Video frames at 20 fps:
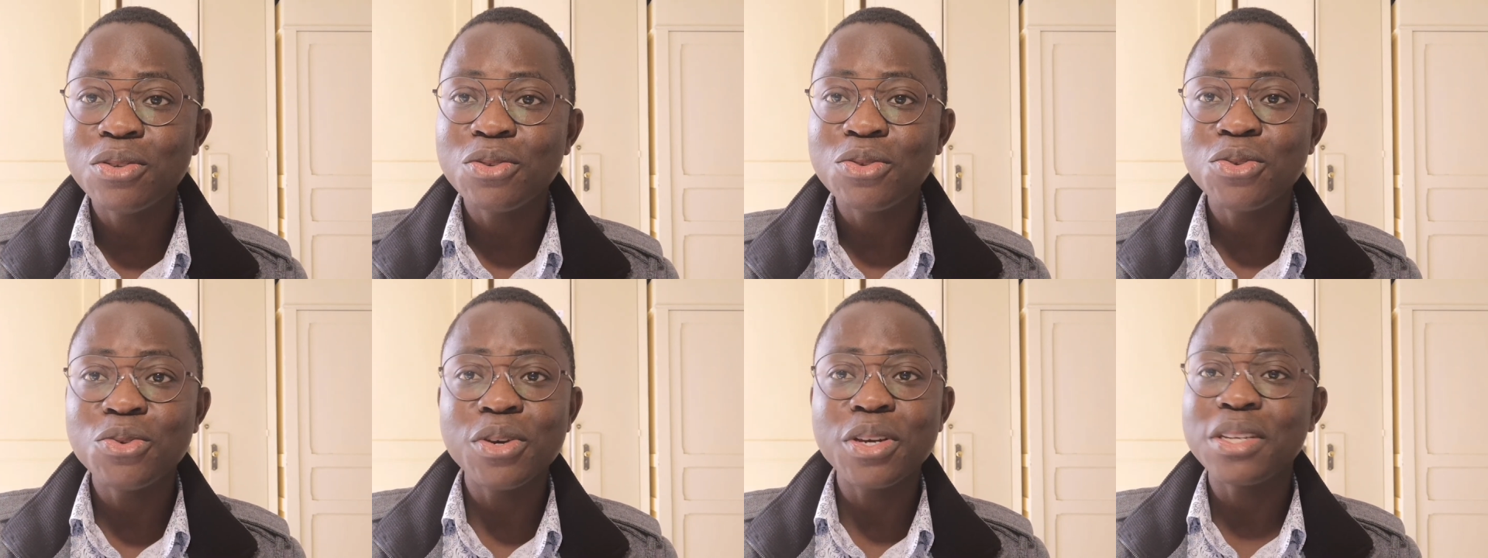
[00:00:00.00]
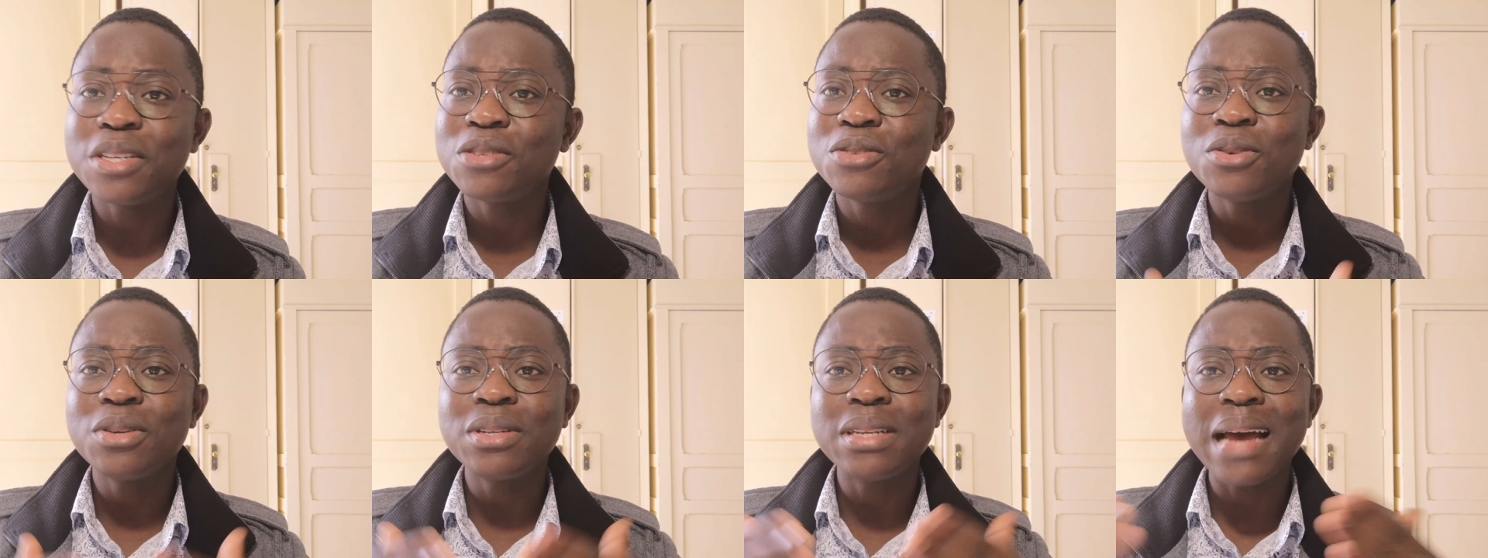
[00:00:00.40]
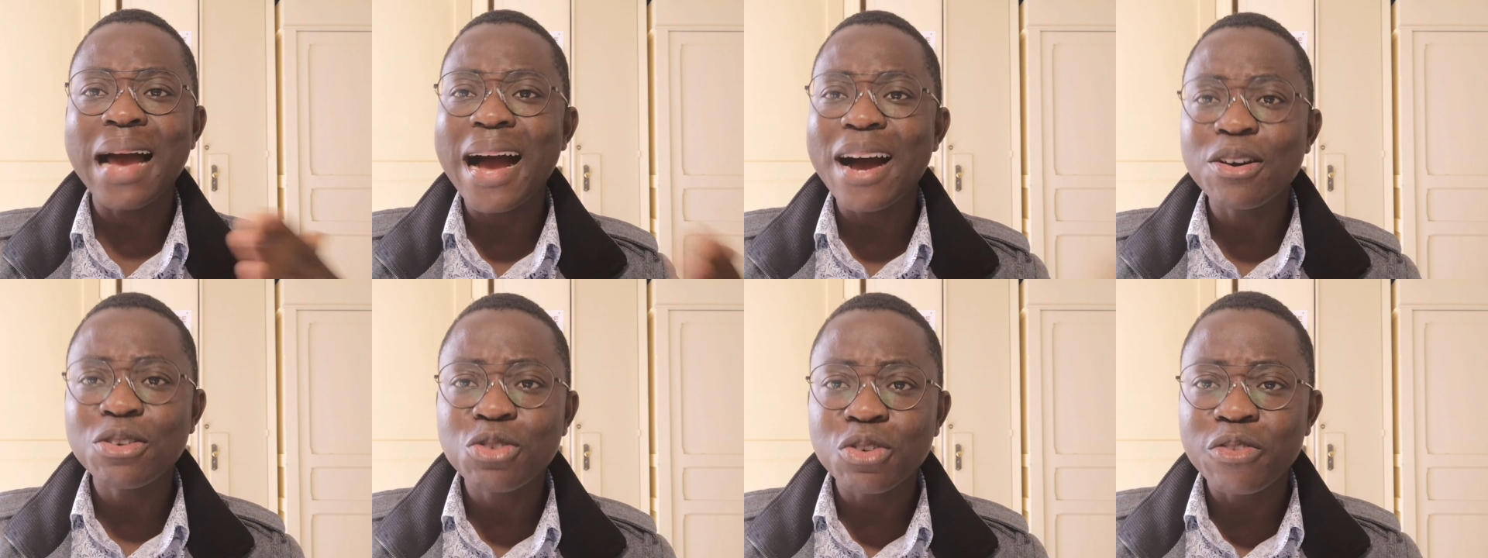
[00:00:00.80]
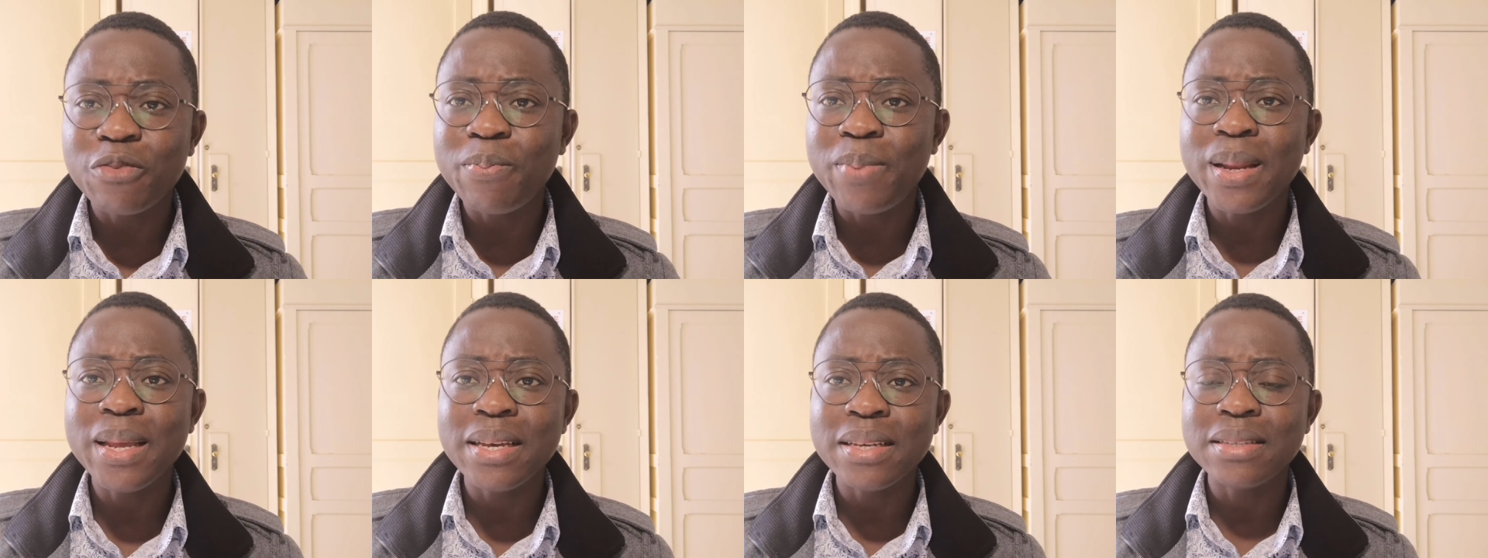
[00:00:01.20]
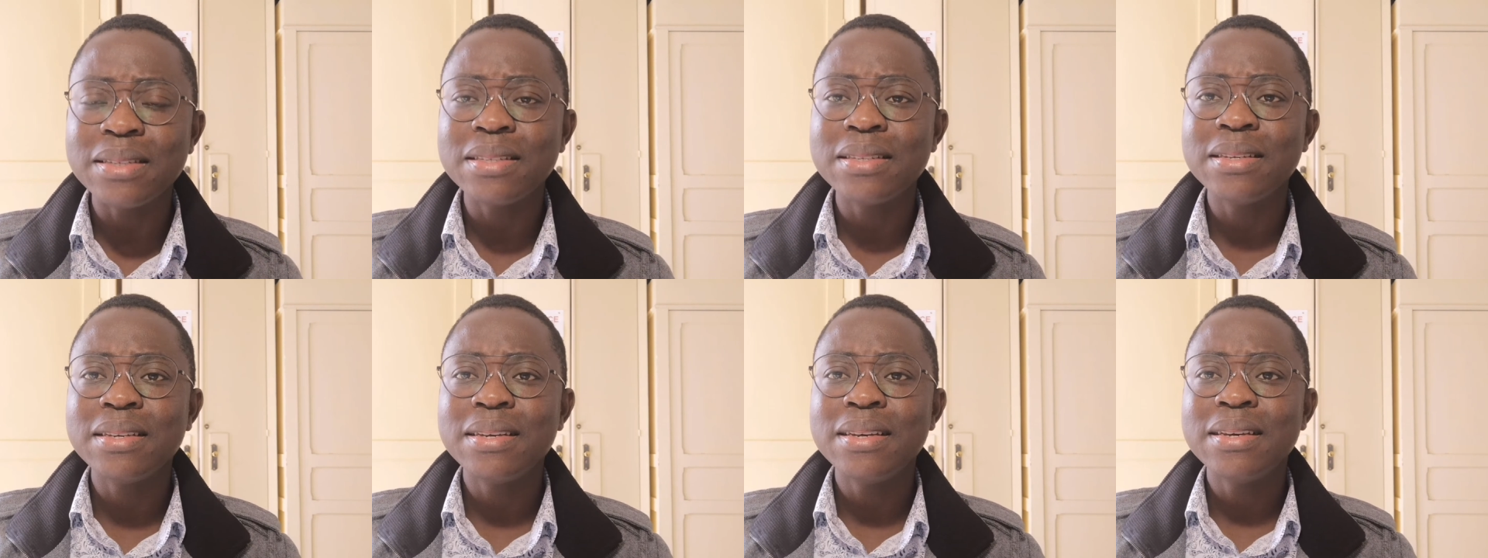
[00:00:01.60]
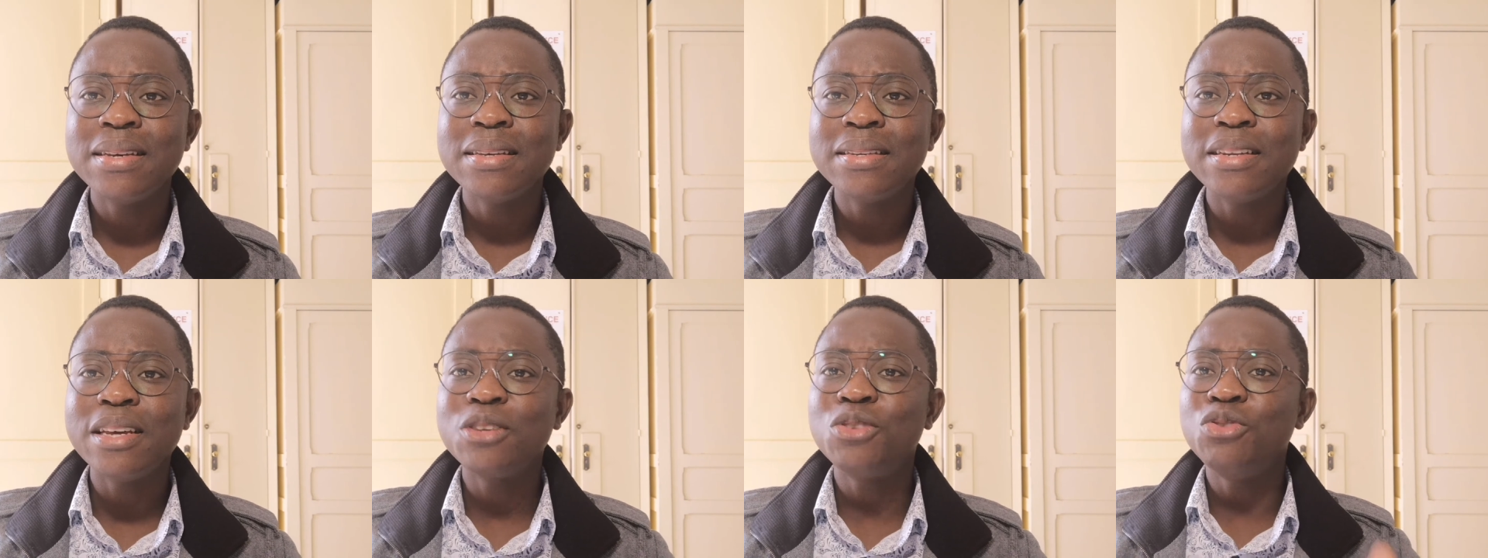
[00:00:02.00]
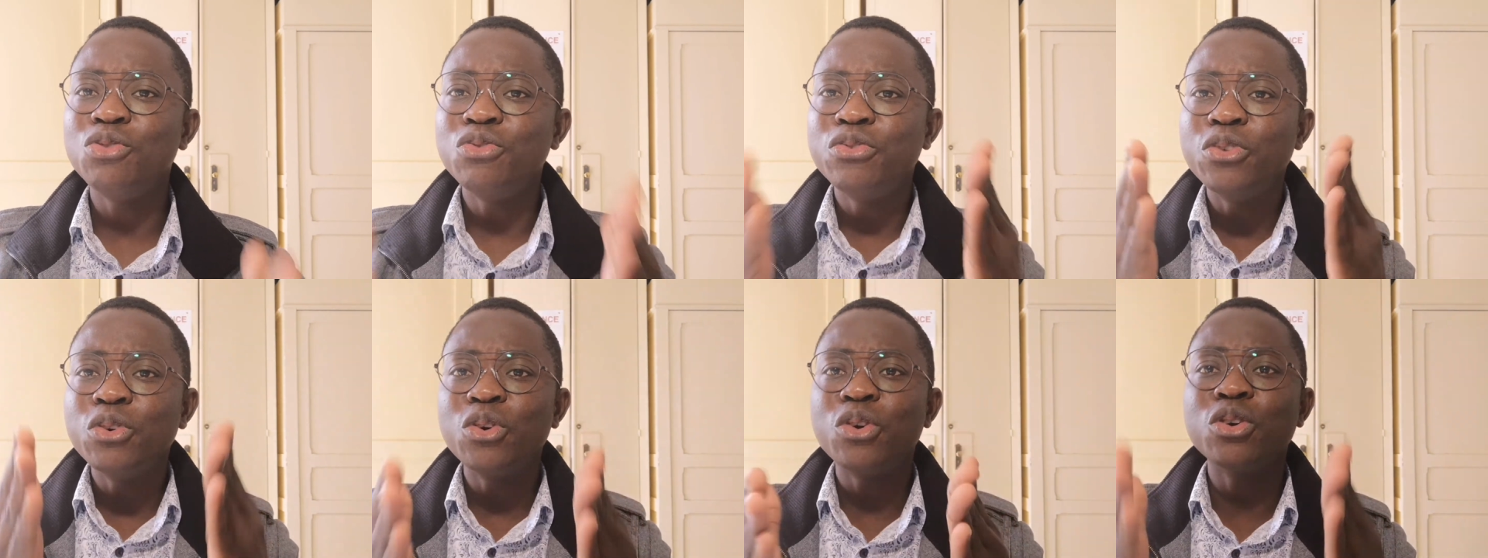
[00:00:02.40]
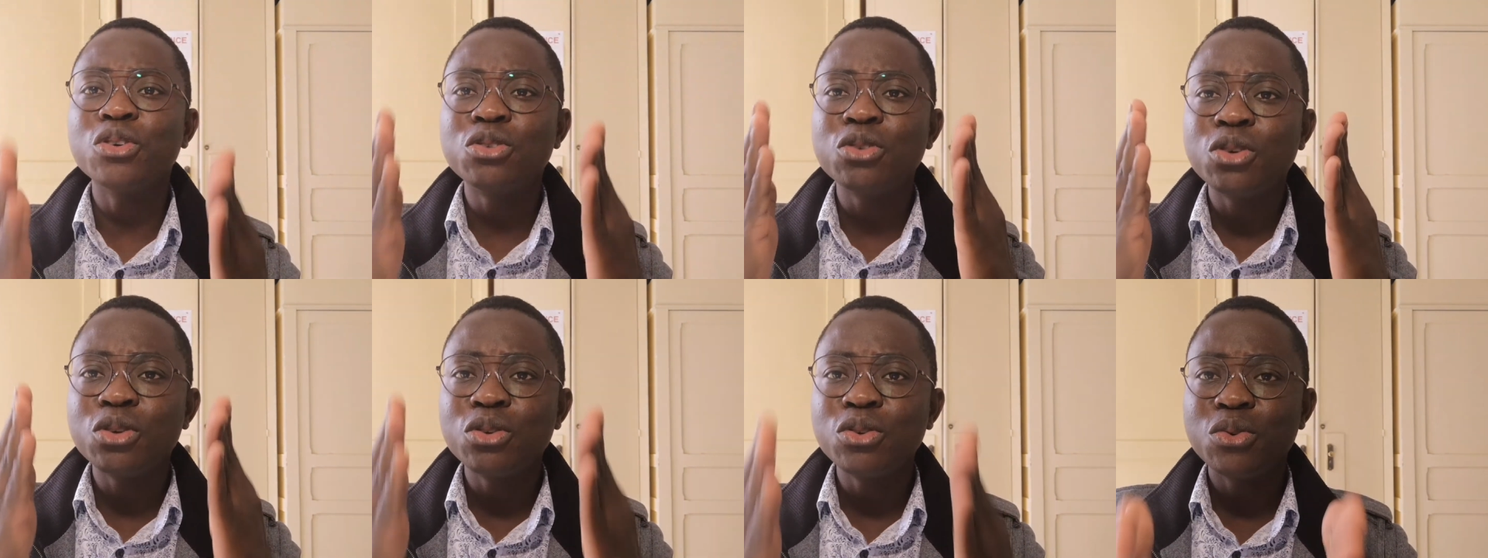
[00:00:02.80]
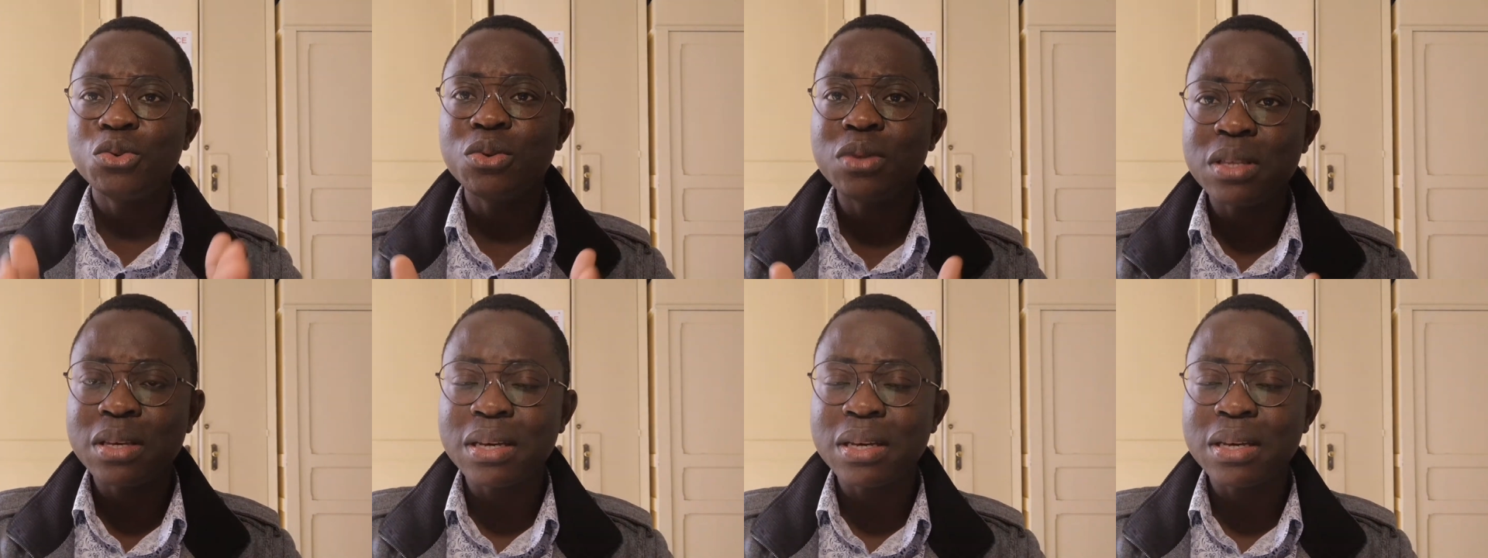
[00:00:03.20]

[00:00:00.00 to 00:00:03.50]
So it is not out of place that you focus on good